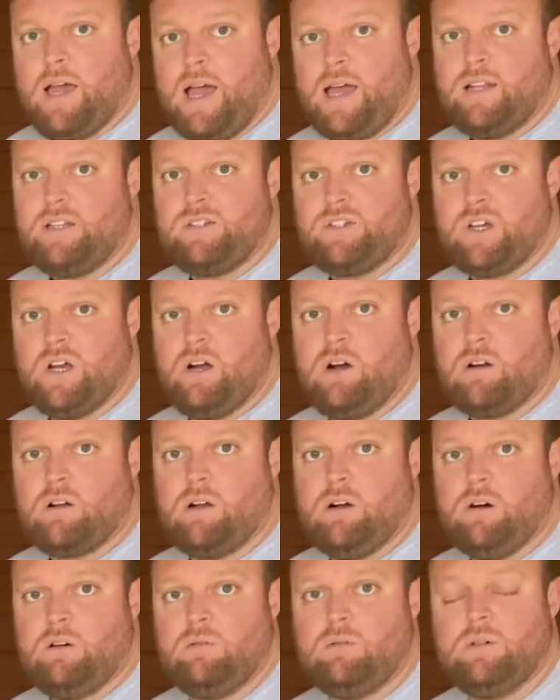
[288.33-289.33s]
and
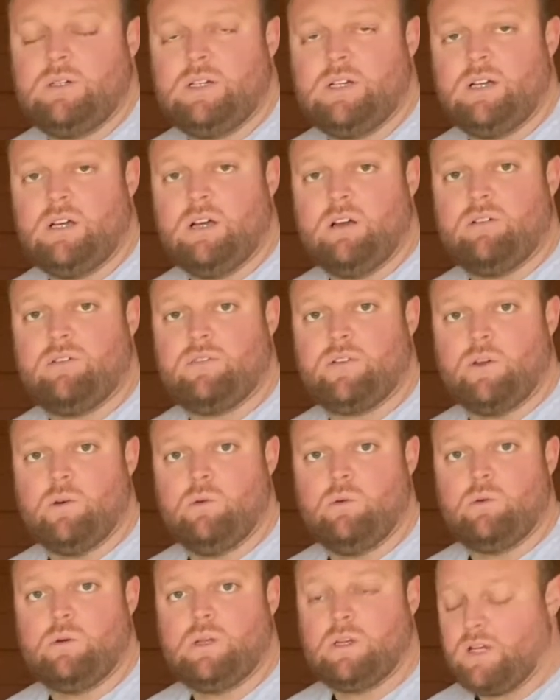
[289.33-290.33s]
charcoal
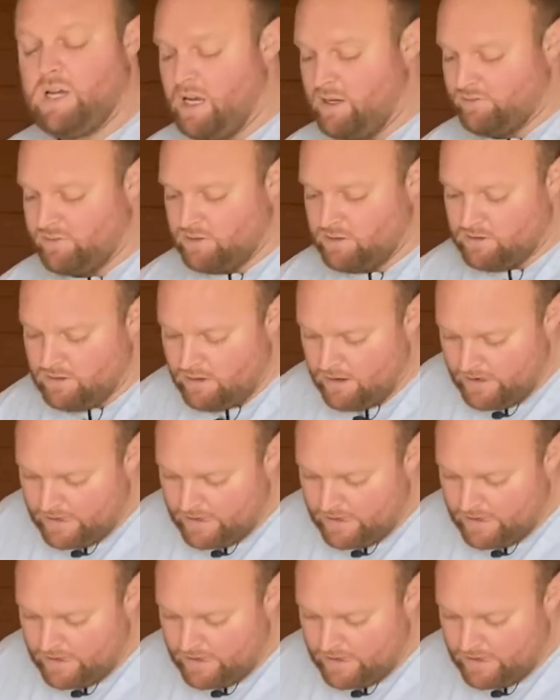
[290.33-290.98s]
fueled oven,